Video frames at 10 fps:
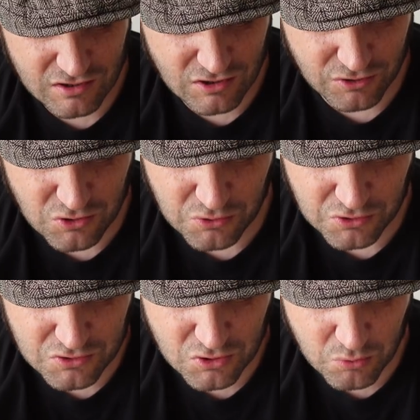they're doing
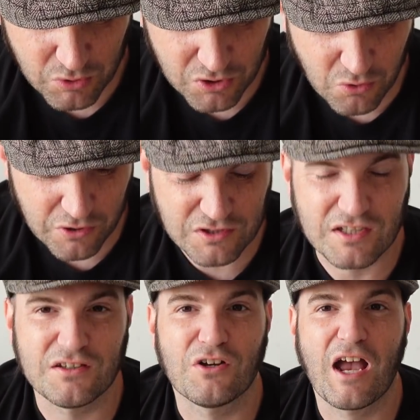the 2-week
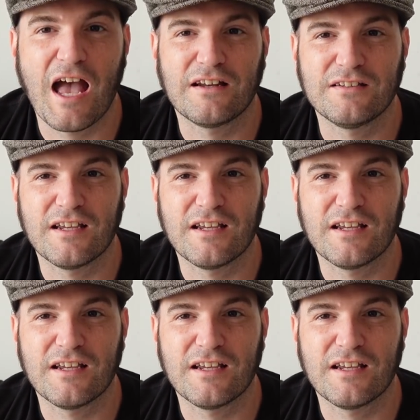quarantine. They're adding